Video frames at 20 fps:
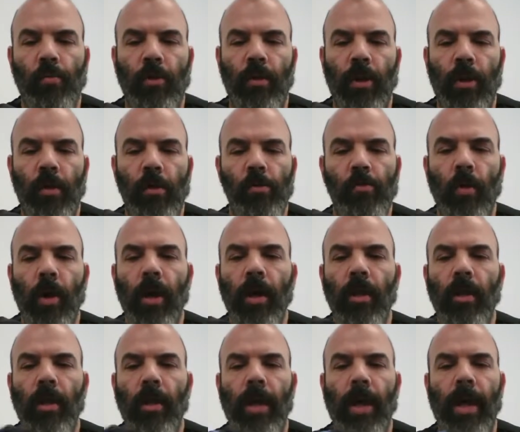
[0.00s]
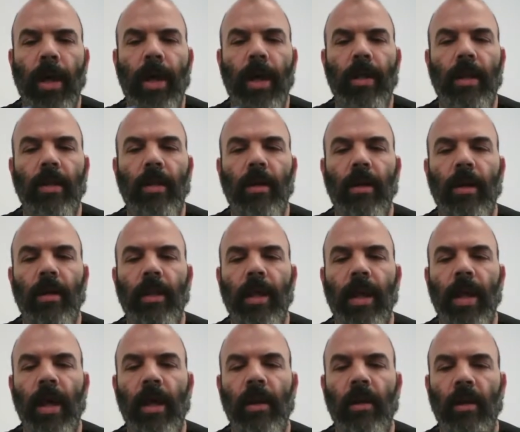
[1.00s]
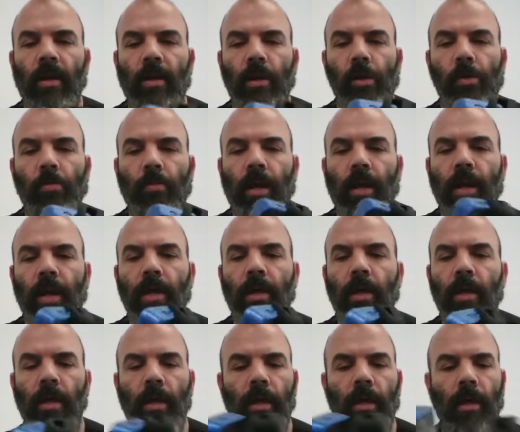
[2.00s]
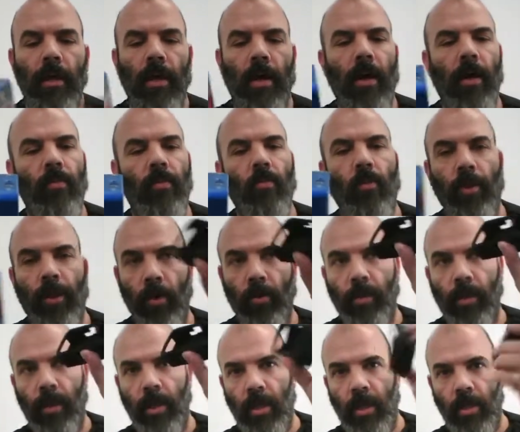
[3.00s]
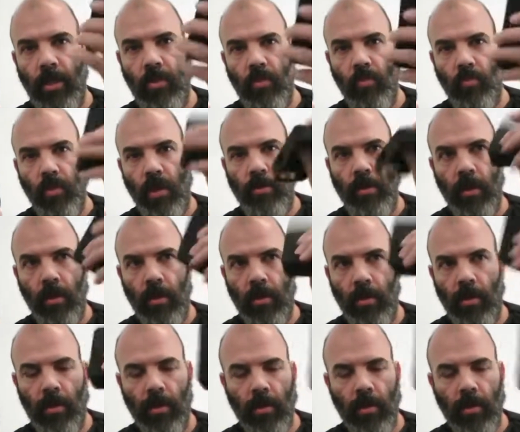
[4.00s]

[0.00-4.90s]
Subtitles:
were there as well, and they had it on display without the rubber